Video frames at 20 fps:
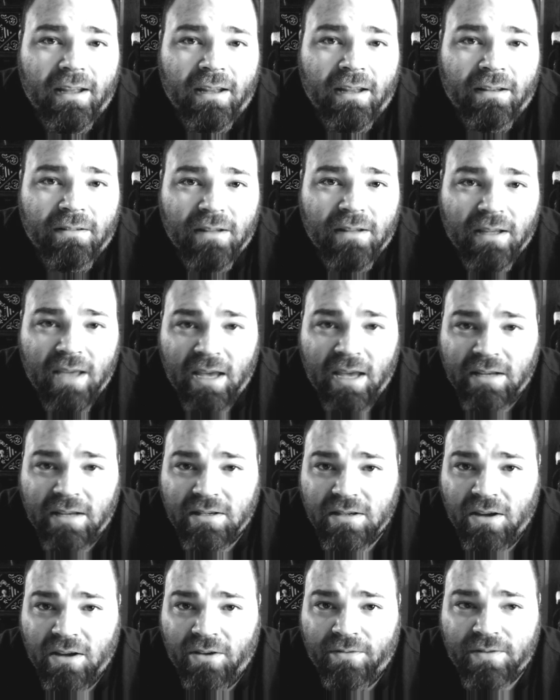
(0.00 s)
In the
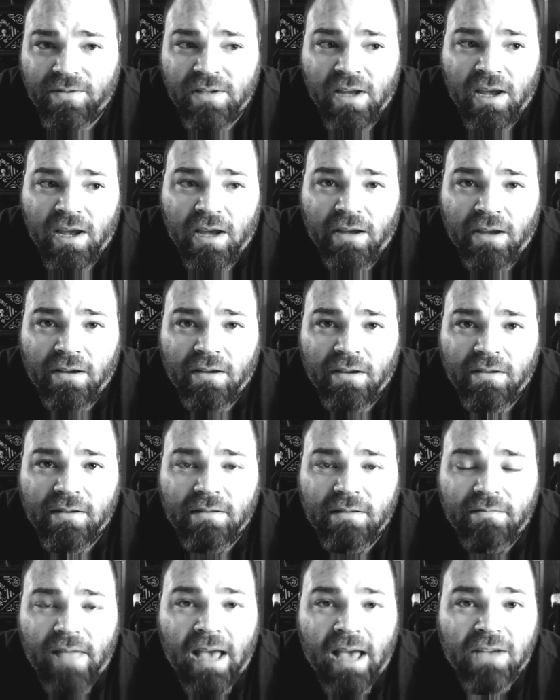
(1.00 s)
case of, say,
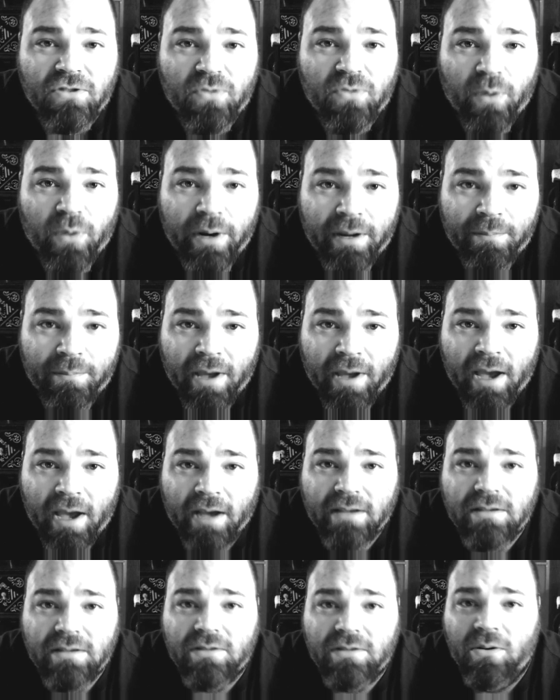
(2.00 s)
asteroid
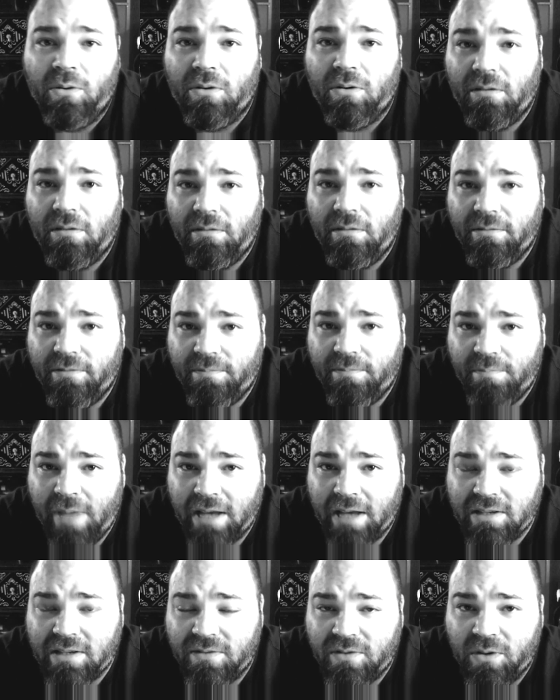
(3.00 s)
impacts,
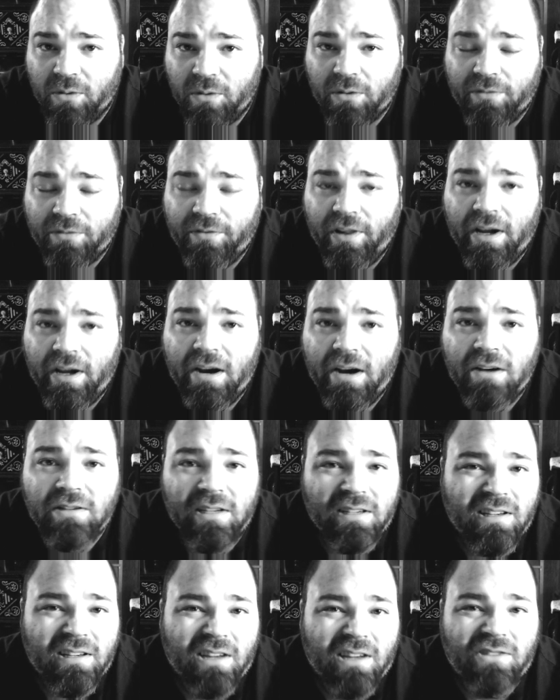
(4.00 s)
massive solar
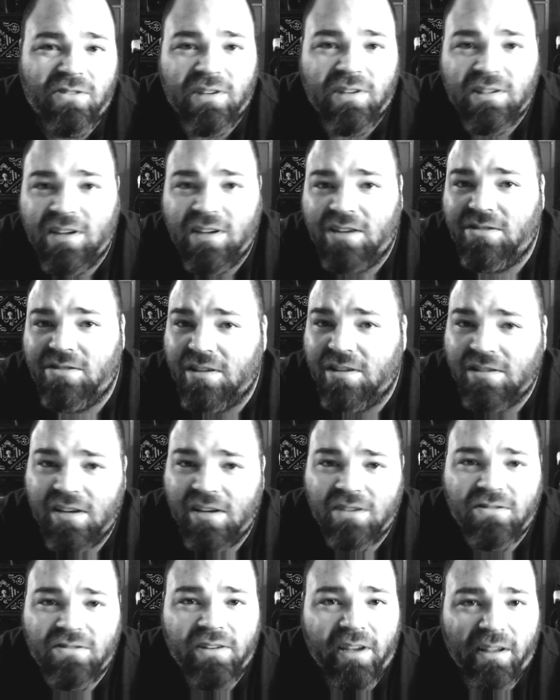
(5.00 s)
flares, etc., etc.,
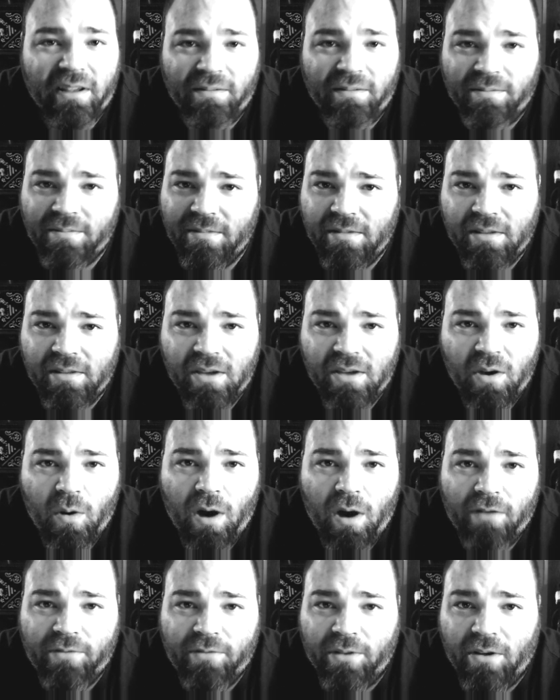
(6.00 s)
etc., you can
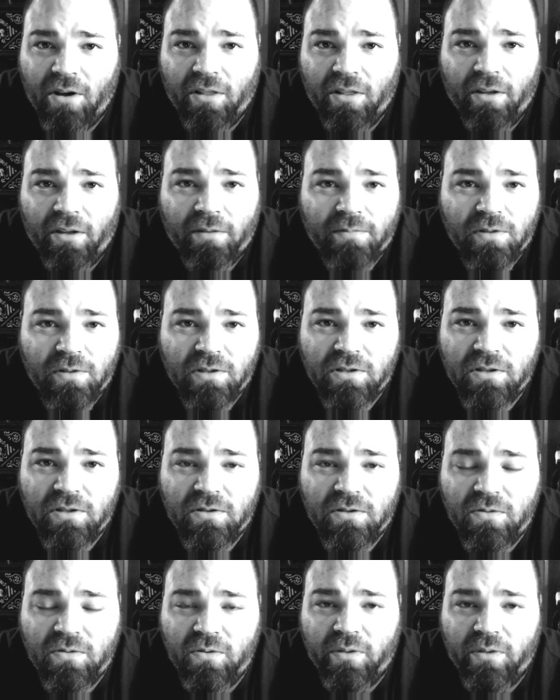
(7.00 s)
go off with all the
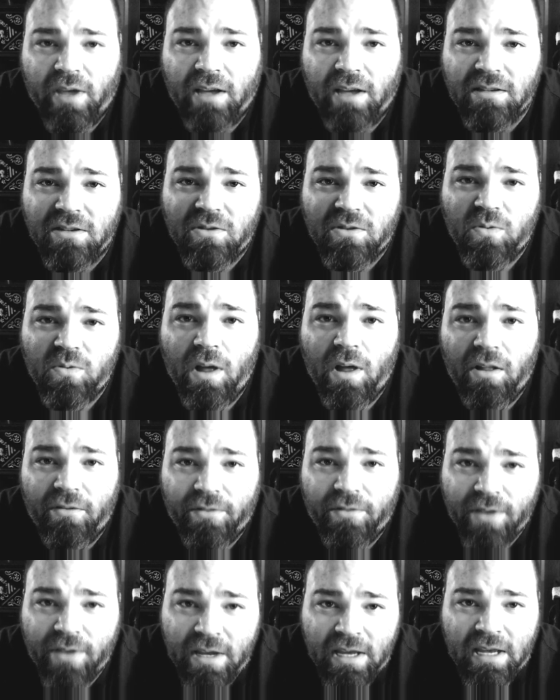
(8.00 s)

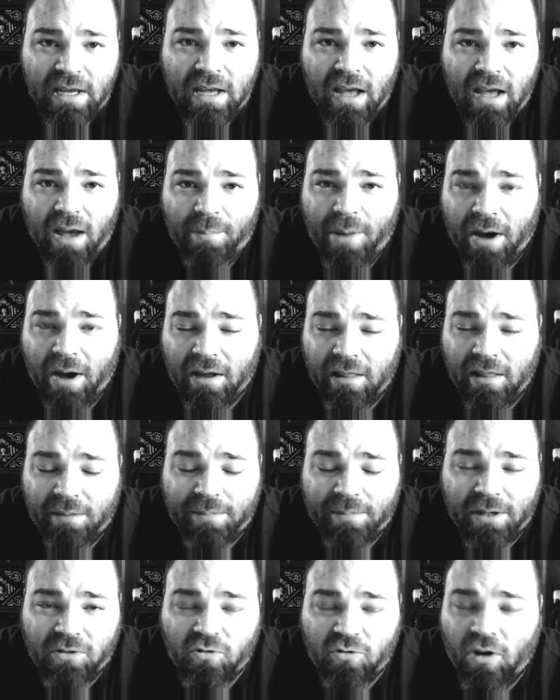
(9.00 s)
2012
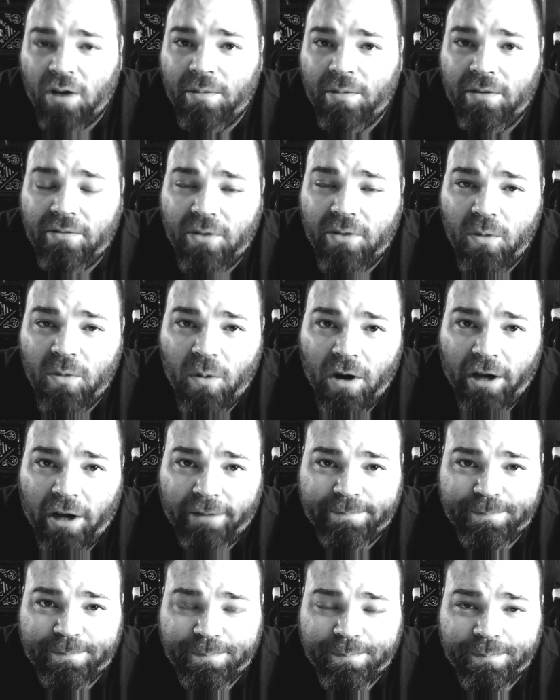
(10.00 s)
apocalyptic drama if you
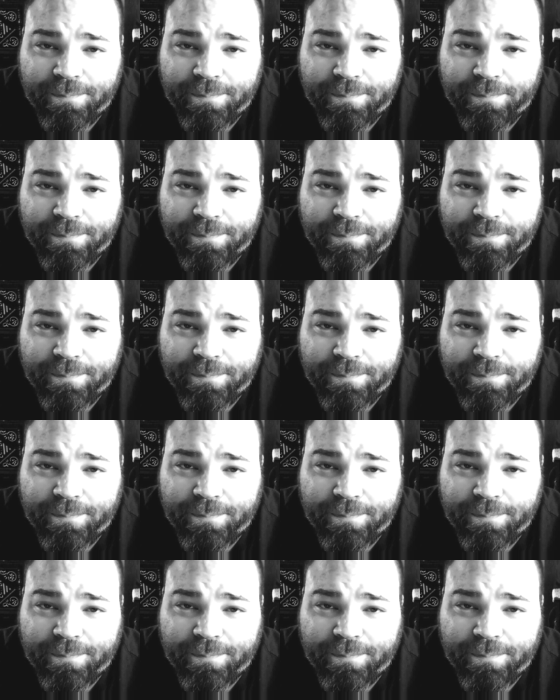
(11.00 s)
want.